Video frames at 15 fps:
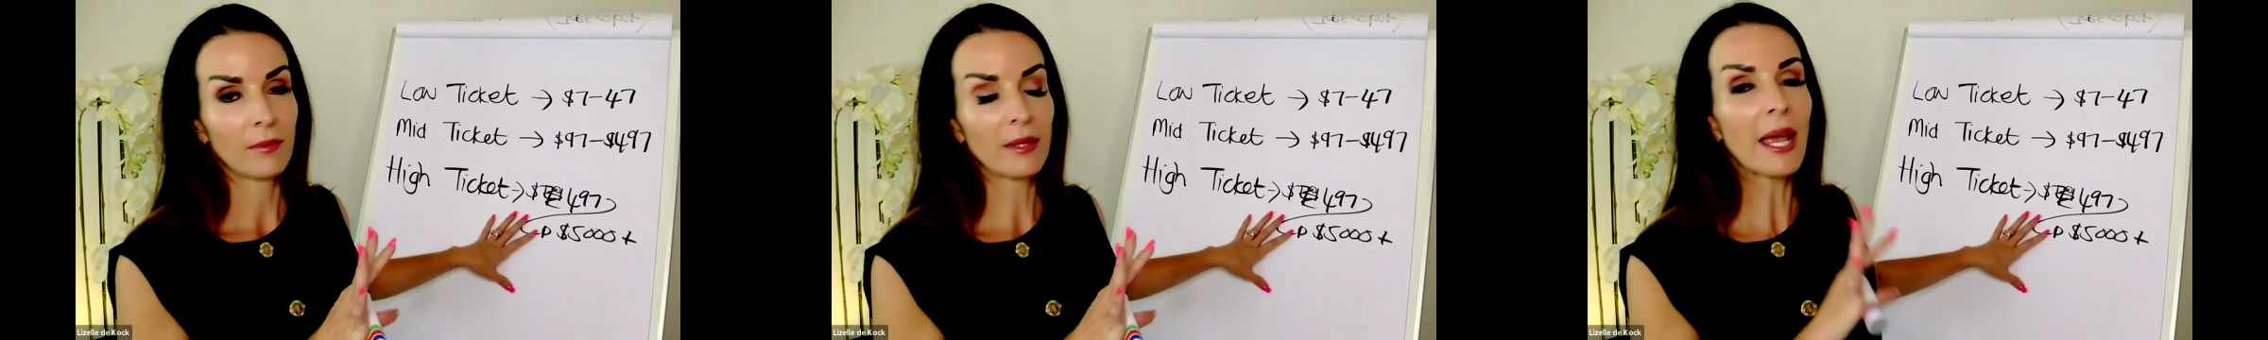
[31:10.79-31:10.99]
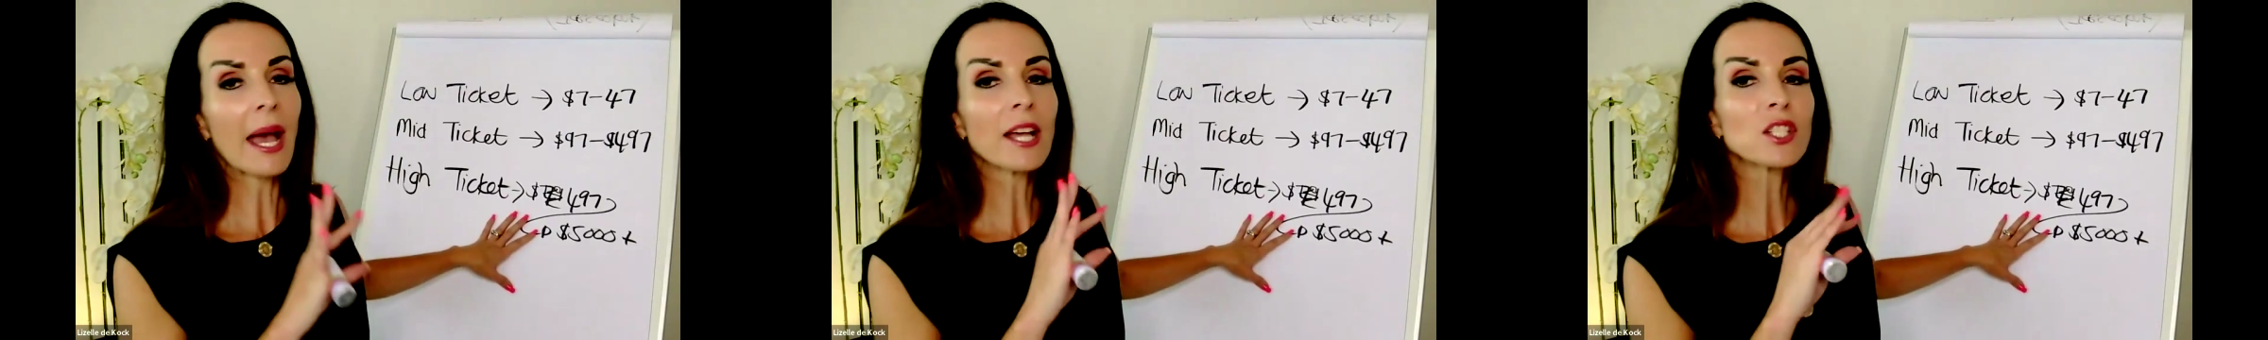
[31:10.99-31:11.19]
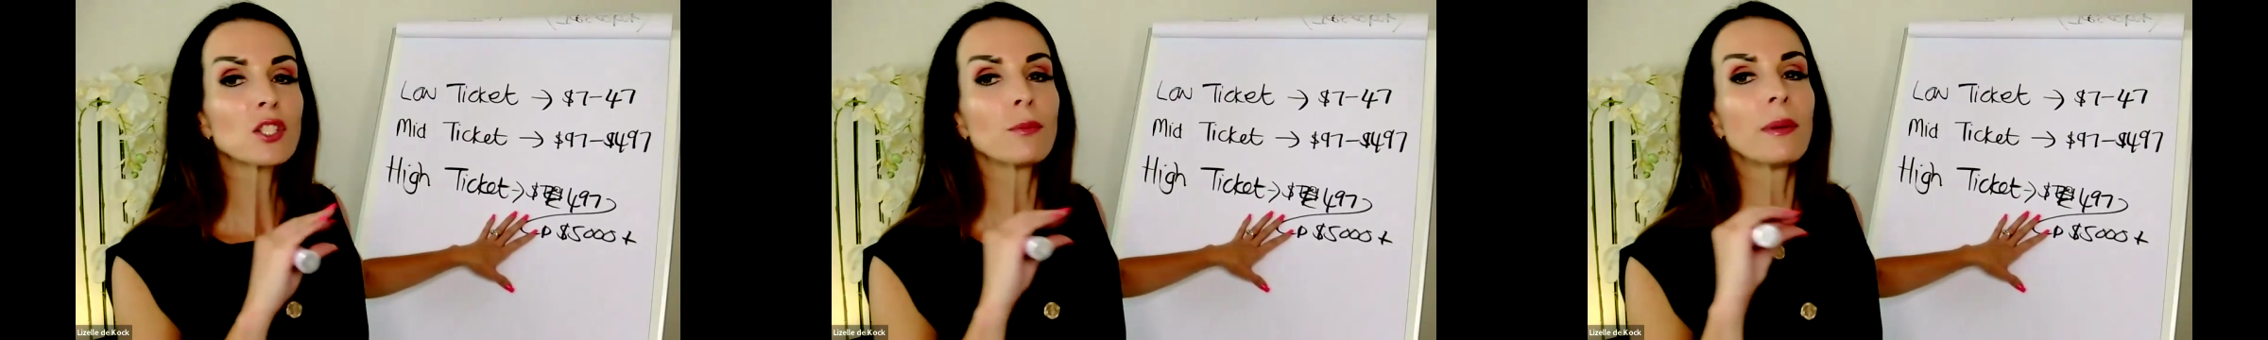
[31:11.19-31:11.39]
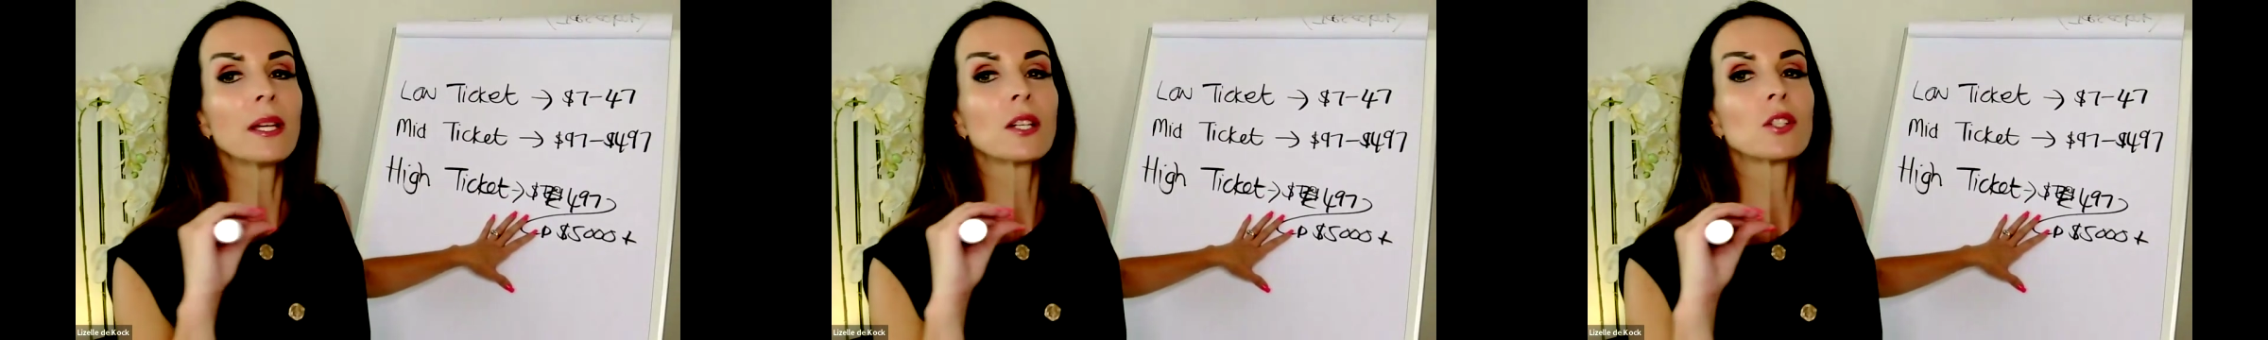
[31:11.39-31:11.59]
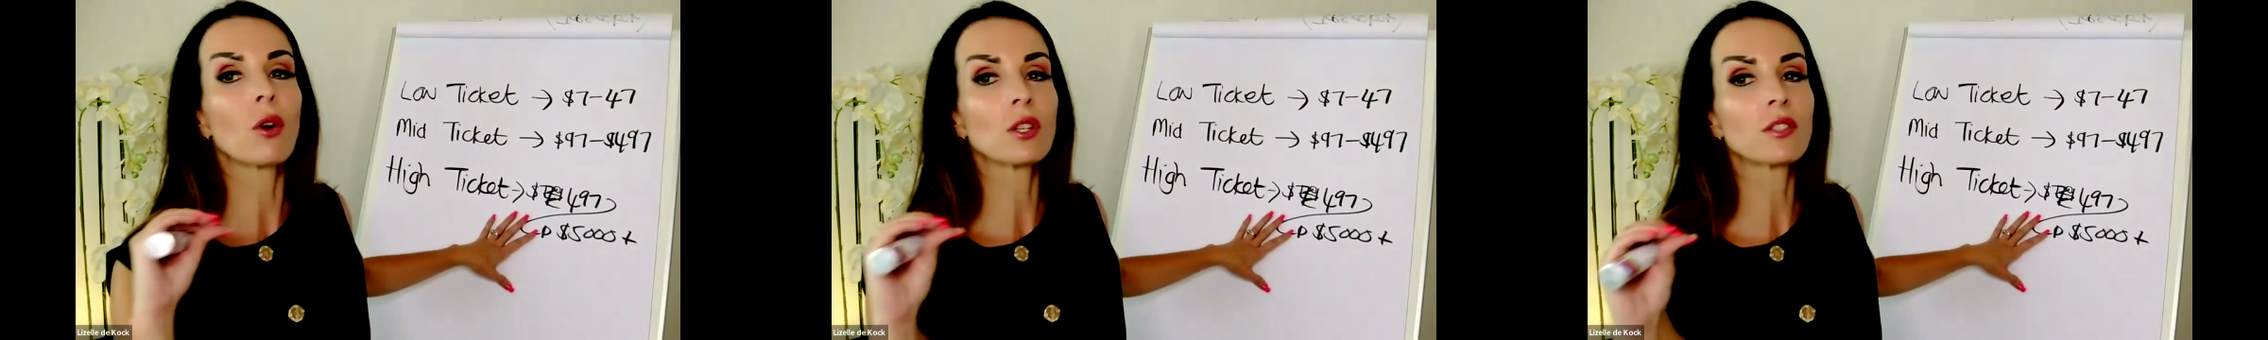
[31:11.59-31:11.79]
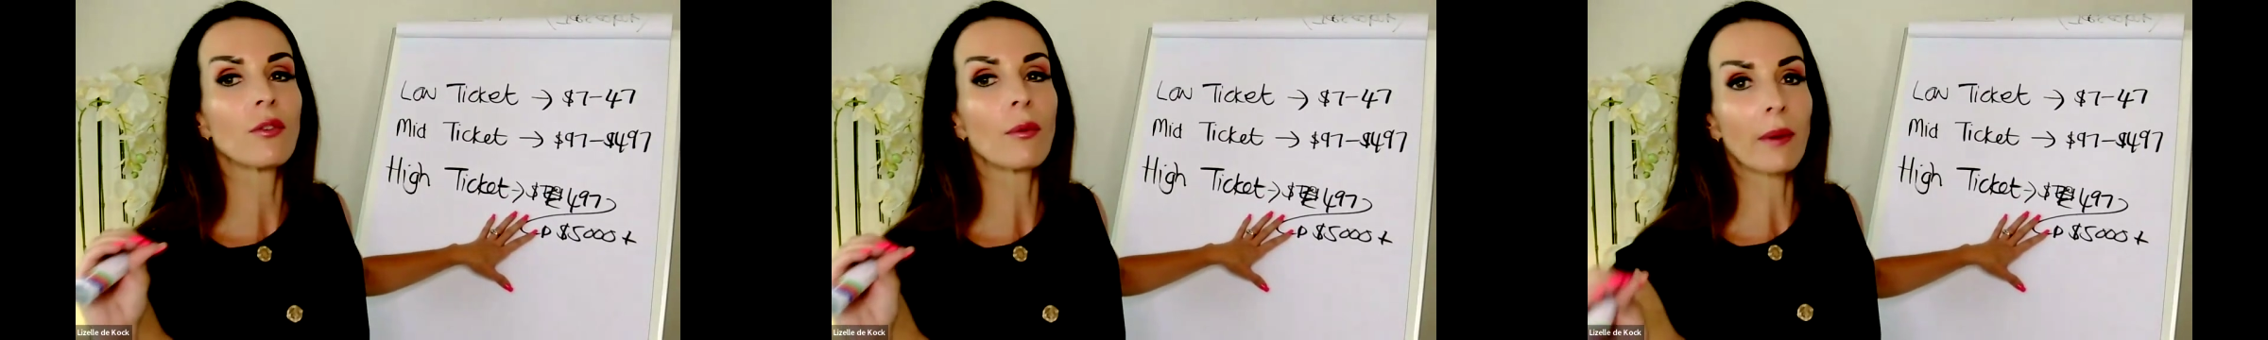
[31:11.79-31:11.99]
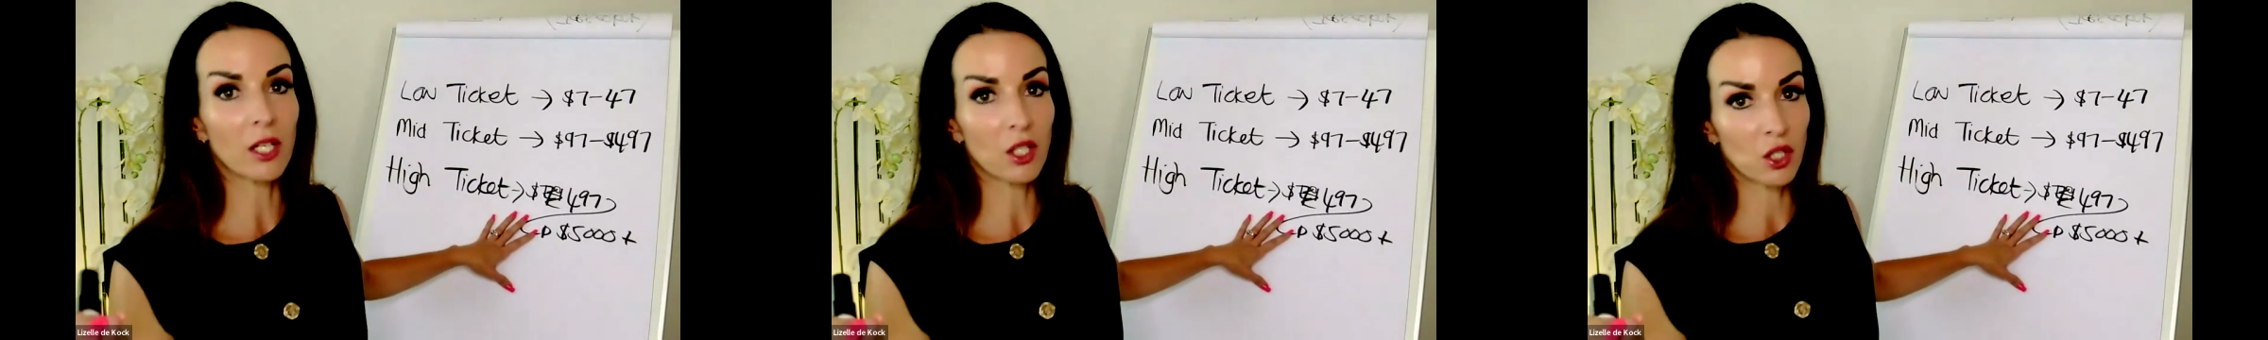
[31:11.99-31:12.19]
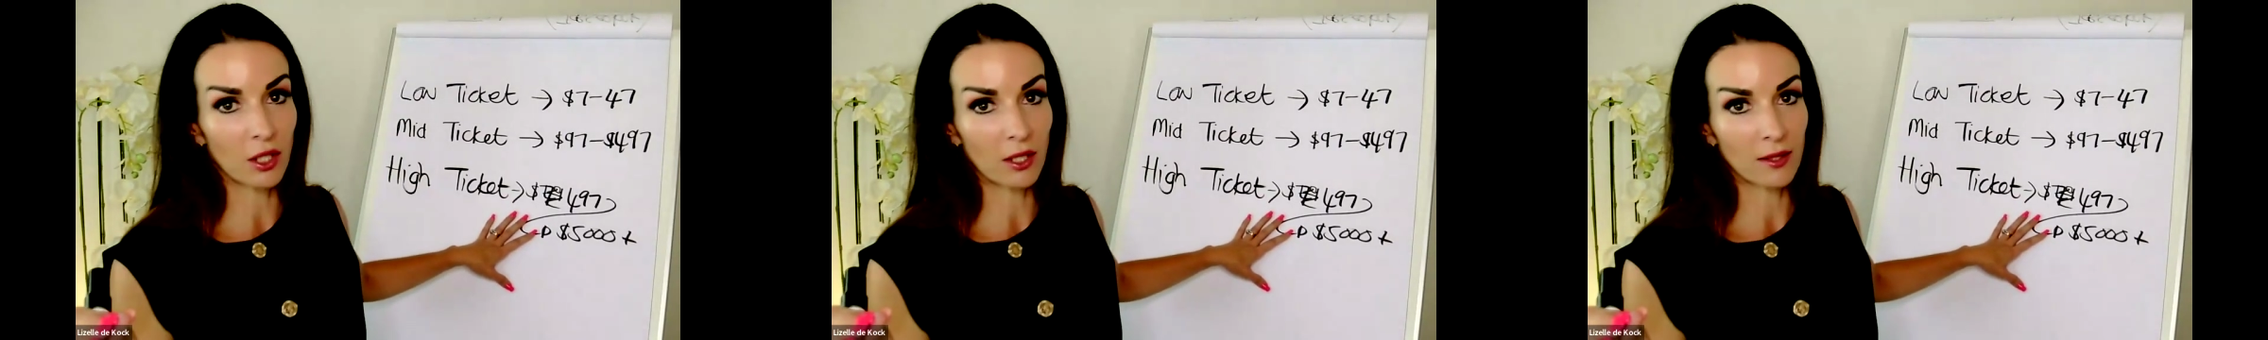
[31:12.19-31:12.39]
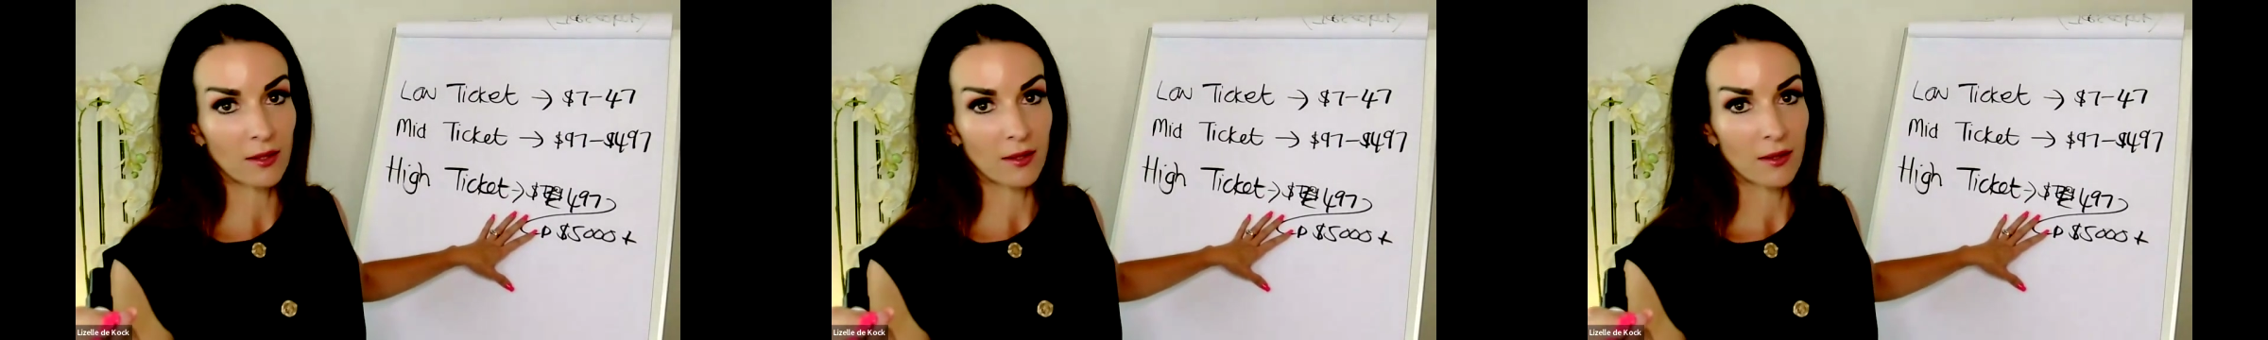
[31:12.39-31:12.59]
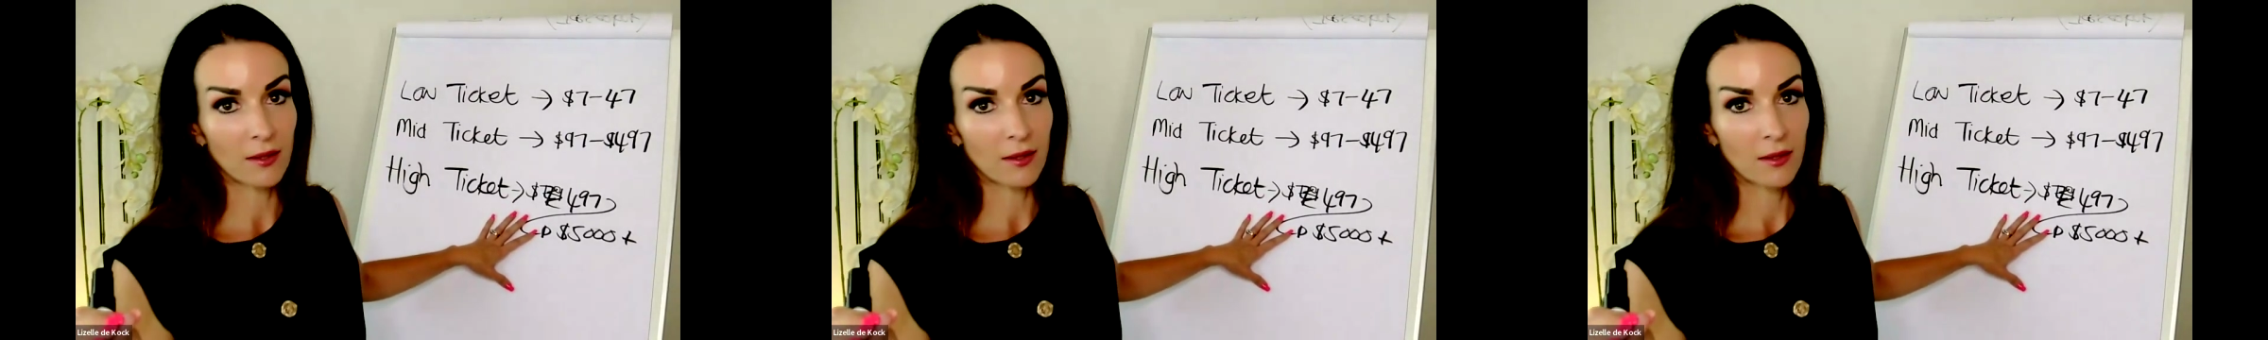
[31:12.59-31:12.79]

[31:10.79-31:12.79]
There has to be a transformation.